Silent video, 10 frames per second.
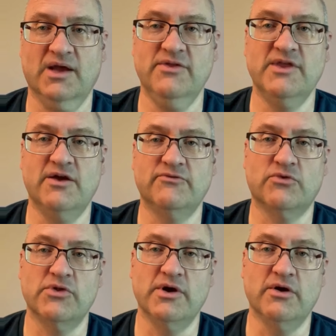And then
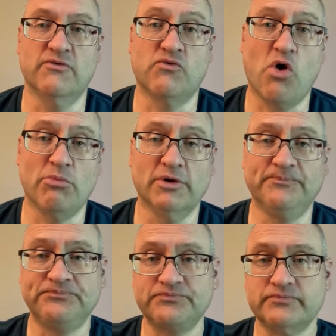for the
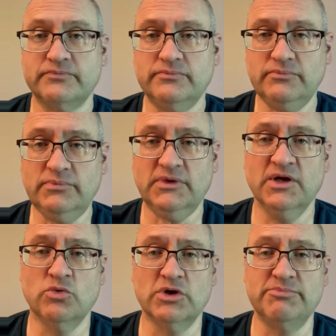formal,
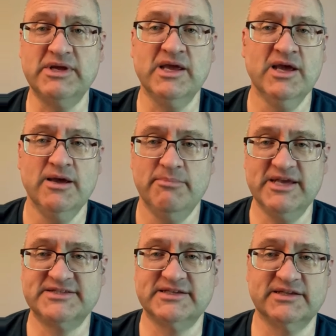it would be
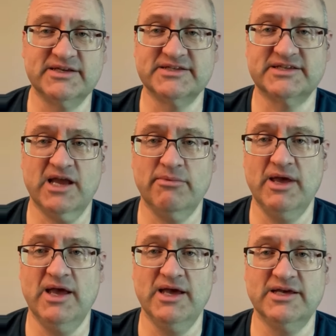basically the same
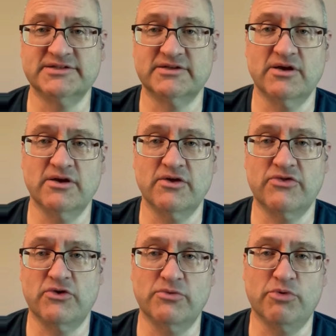as the
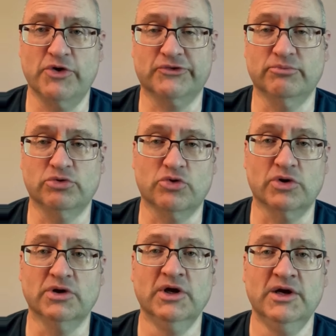third person
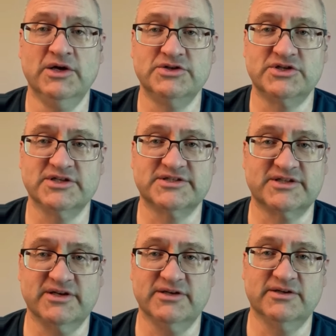plural, just
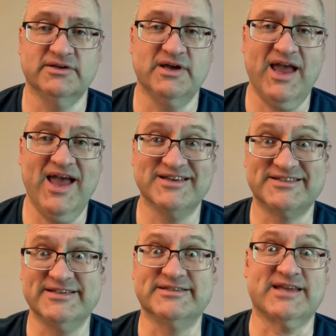the S
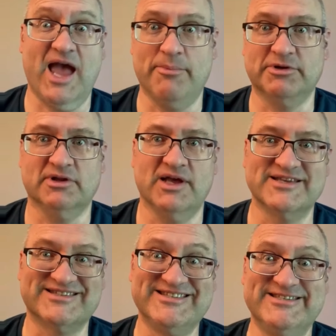is
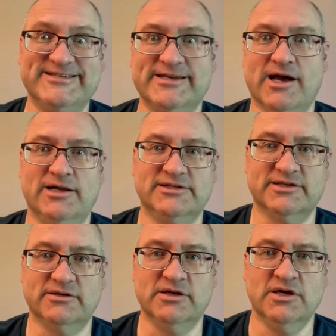capitalized, sie
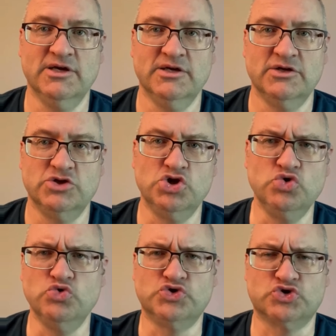halten,
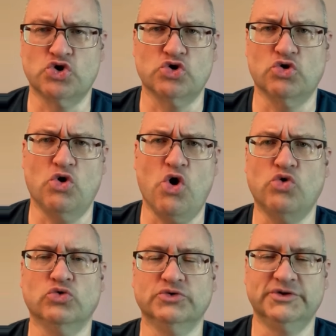you, sir,
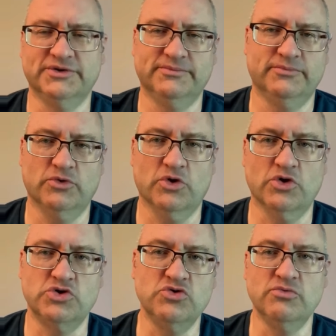hold
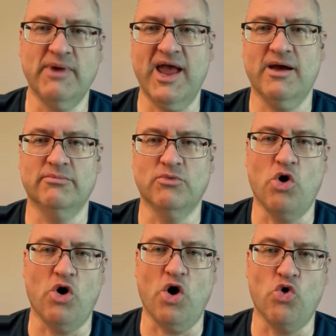or you, ma'am,
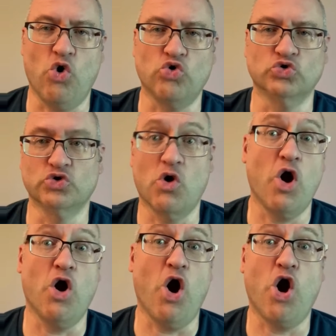hold
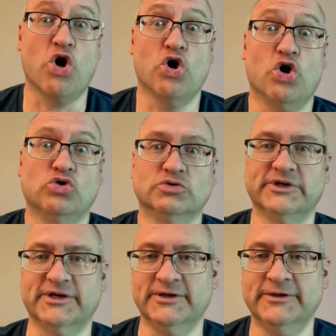or are
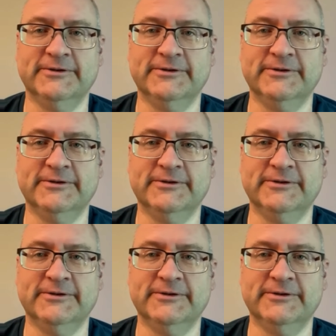holding.